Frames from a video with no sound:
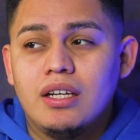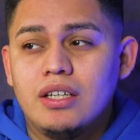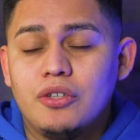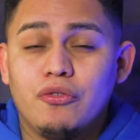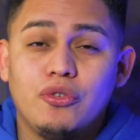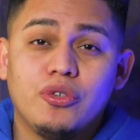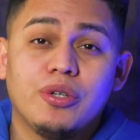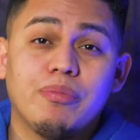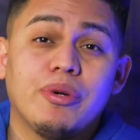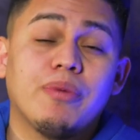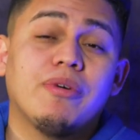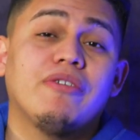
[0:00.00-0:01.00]
if you
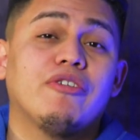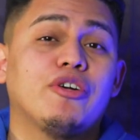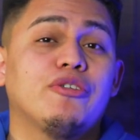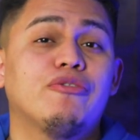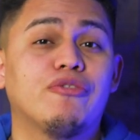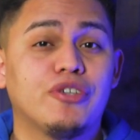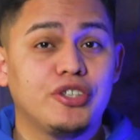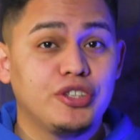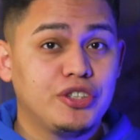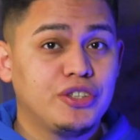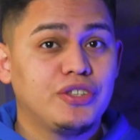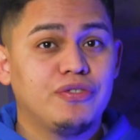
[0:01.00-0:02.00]
compare my very
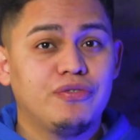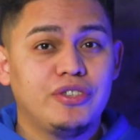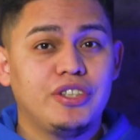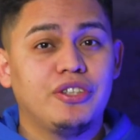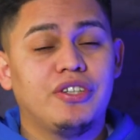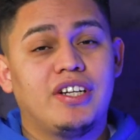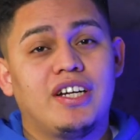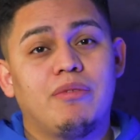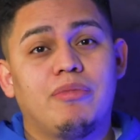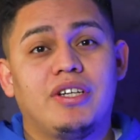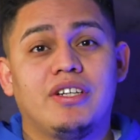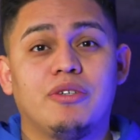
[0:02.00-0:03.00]
first video that I
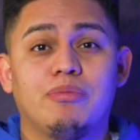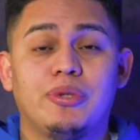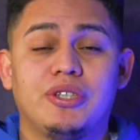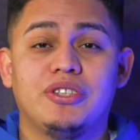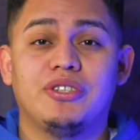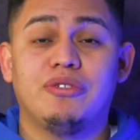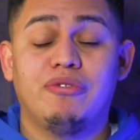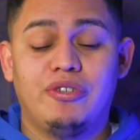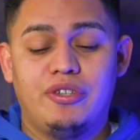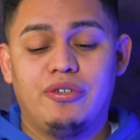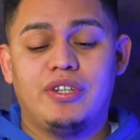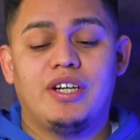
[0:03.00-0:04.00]
made compared to the
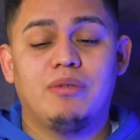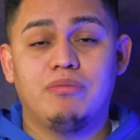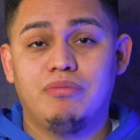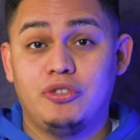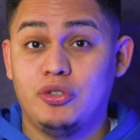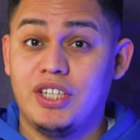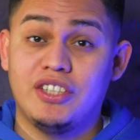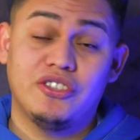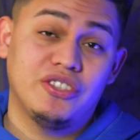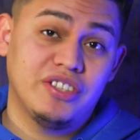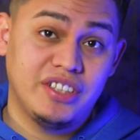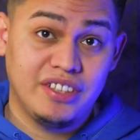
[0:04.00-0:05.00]
video that you guys are
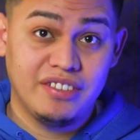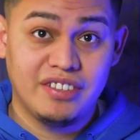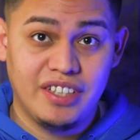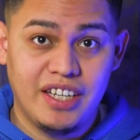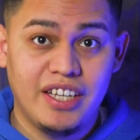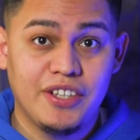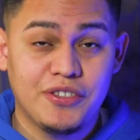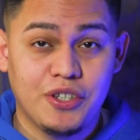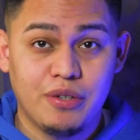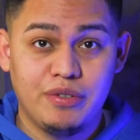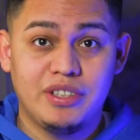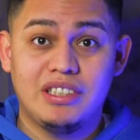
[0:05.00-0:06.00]
seeing today, it's
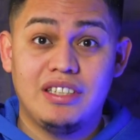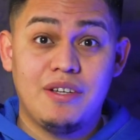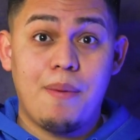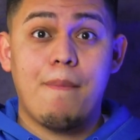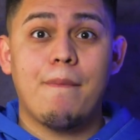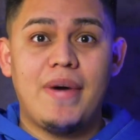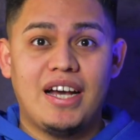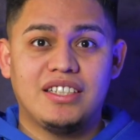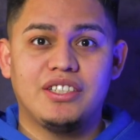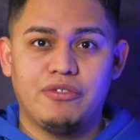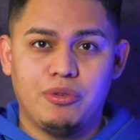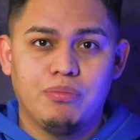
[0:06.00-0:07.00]
obviously a
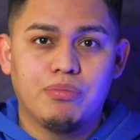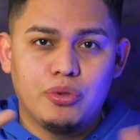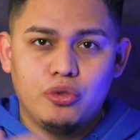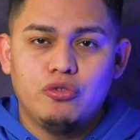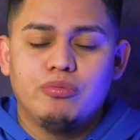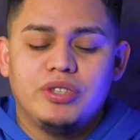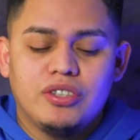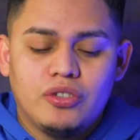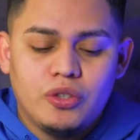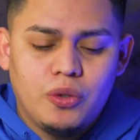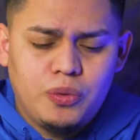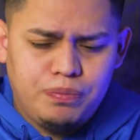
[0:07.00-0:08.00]
massive improvement.
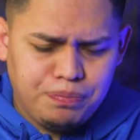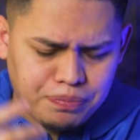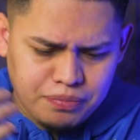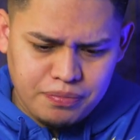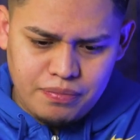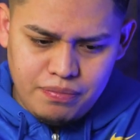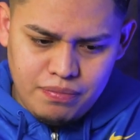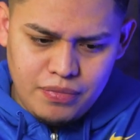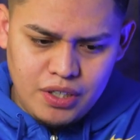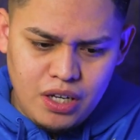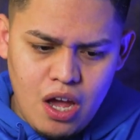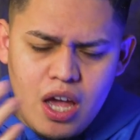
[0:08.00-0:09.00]
So
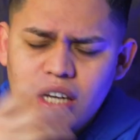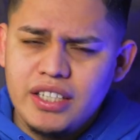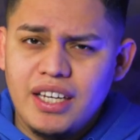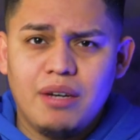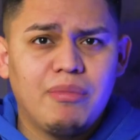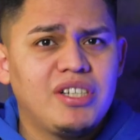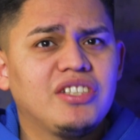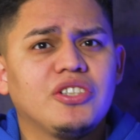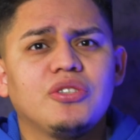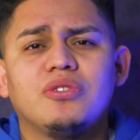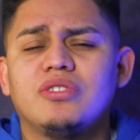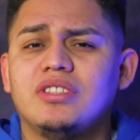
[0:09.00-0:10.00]
yeah, my
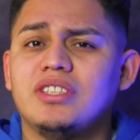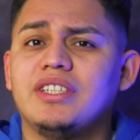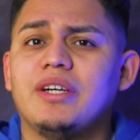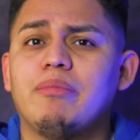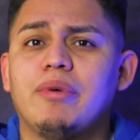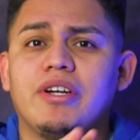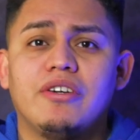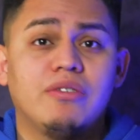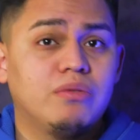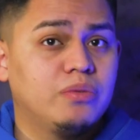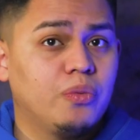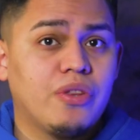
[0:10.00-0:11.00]
skills did get better
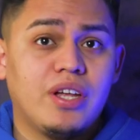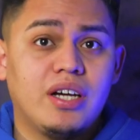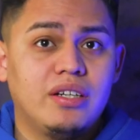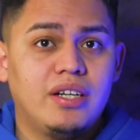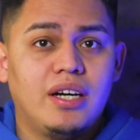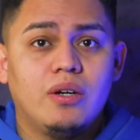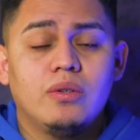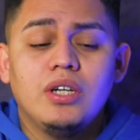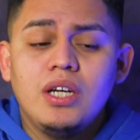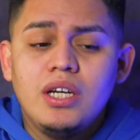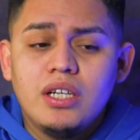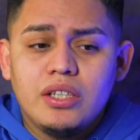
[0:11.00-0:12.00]
without a doubt.
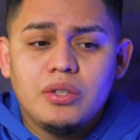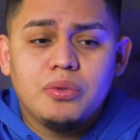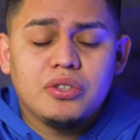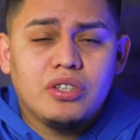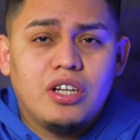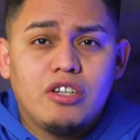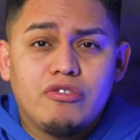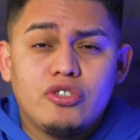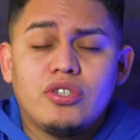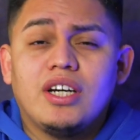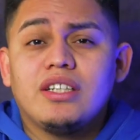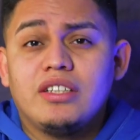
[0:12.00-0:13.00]
There was a lot of
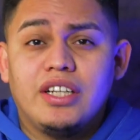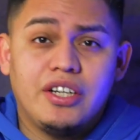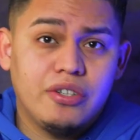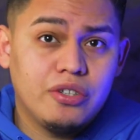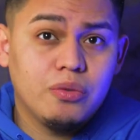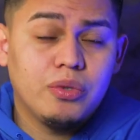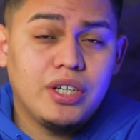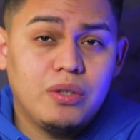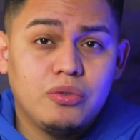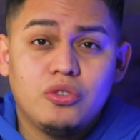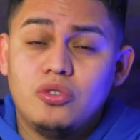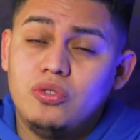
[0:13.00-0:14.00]
trial and error when I was,